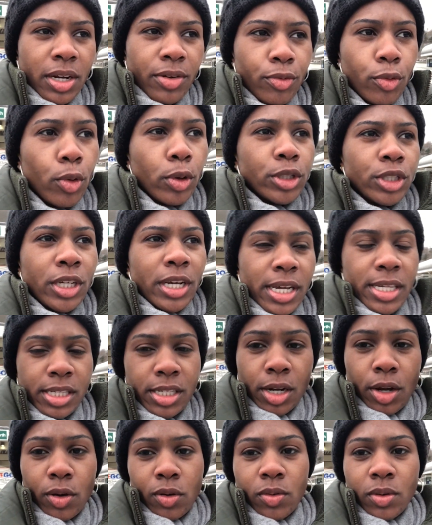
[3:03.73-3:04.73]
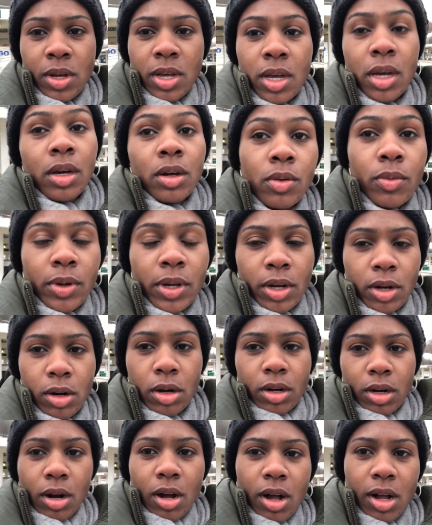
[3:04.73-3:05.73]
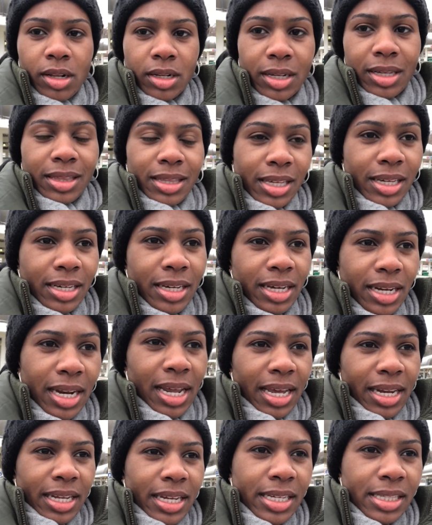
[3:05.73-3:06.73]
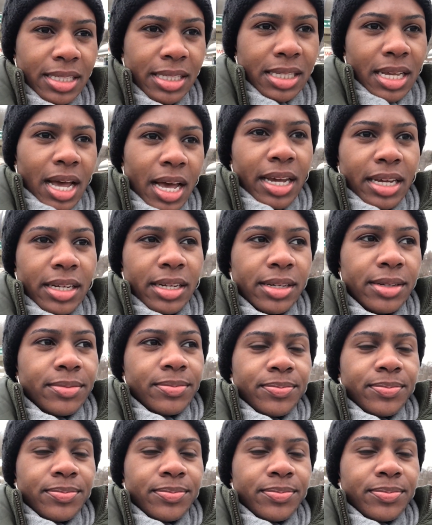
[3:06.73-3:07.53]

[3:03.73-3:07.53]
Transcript: And of course, you guys know we are on the Canadian side.